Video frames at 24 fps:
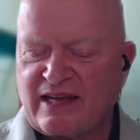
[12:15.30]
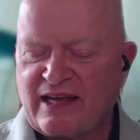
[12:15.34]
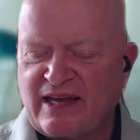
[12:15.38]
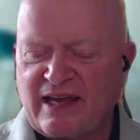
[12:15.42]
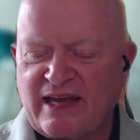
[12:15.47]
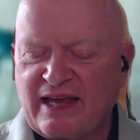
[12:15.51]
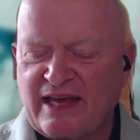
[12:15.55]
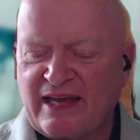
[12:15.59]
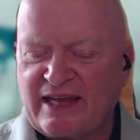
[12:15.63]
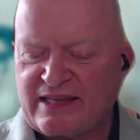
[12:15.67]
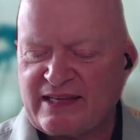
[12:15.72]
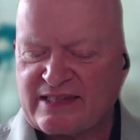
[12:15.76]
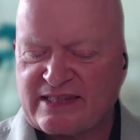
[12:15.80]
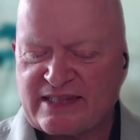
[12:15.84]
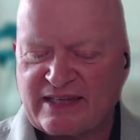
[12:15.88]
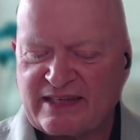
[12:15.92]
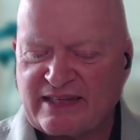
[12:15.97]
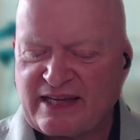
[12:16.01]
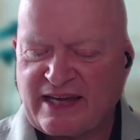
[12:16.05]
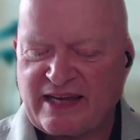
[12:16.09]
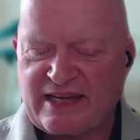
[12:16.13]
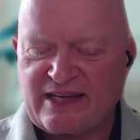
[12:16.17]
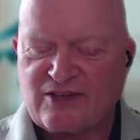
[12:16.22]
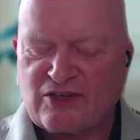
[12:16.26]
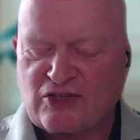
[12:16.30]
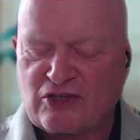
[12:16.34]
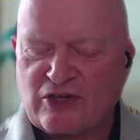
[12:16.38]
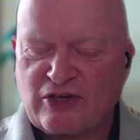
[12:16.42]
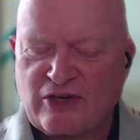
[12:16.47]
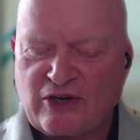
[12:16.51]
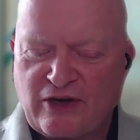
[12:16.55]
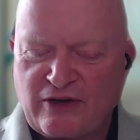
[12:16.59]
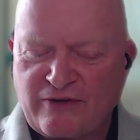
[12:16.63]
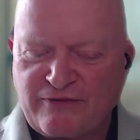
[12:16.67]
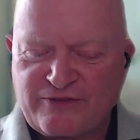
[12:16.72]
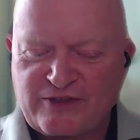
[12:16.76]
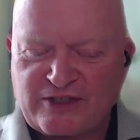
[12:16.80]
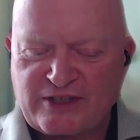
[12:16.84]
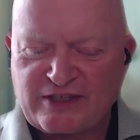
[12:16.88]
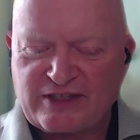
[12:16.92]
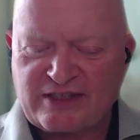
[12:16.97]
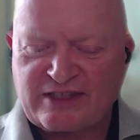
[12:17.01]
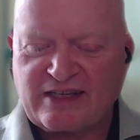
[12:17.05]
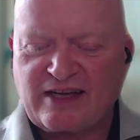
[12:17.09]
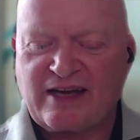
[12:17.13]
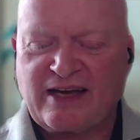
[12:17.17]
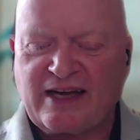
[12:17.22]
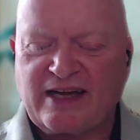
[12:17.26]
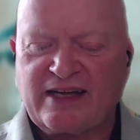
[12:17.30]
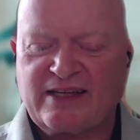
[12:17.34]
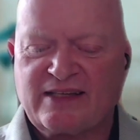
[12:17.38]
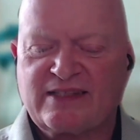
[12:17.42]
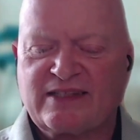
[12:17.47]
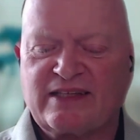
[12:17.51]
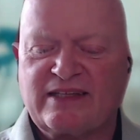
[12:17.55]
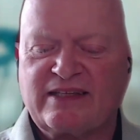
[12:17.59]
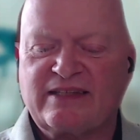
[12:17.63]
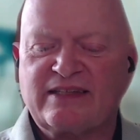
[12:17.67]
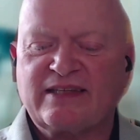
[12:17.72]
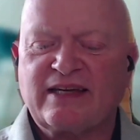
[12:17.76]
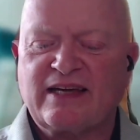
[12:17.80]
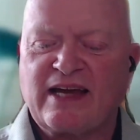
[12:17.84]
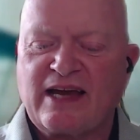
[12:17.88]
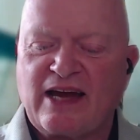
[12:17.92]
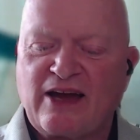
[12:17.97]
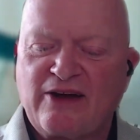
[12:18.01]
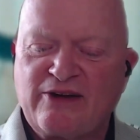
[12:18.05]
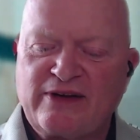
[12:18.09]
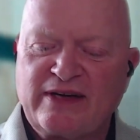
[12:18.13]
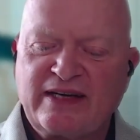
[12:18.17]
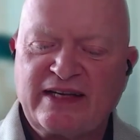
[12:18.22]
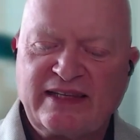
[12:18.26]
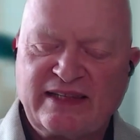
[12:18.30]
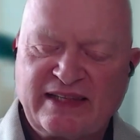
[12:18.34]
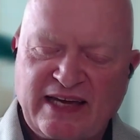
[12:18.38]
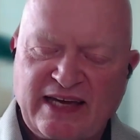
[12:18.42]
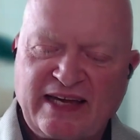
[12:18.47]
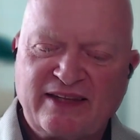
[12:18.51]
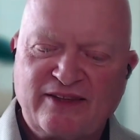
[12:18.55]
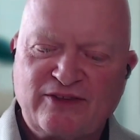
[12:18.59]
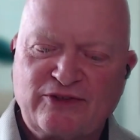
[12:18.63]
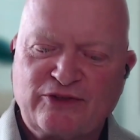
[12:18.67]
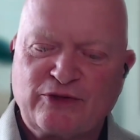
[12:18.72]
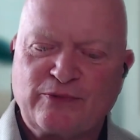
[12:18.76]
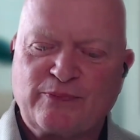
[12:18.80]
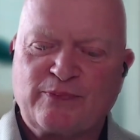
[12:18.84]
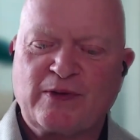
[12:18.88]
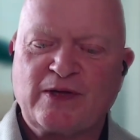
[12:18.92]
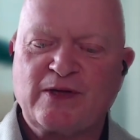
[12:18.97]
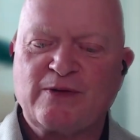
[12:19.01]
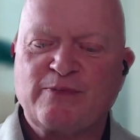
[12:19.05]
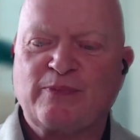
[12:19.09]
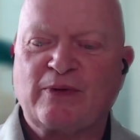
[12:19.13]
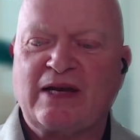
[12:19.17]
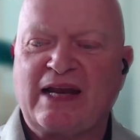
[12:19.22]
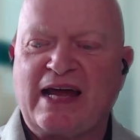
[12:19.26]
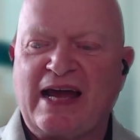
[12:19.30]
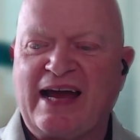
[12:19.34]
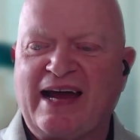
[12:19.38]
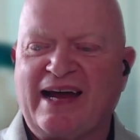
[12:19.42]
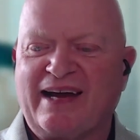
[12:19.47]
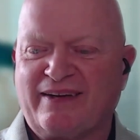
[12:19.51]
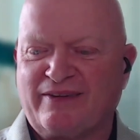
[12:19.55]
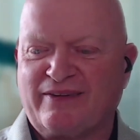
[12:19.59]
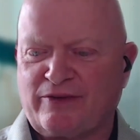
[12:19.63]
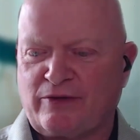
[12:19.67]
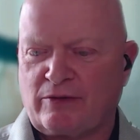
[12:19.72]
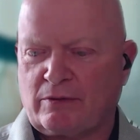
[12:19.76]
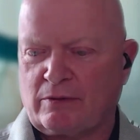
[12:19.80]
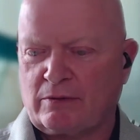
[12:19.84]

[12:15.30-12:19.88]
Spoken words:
It's a nature of society that only then do people act.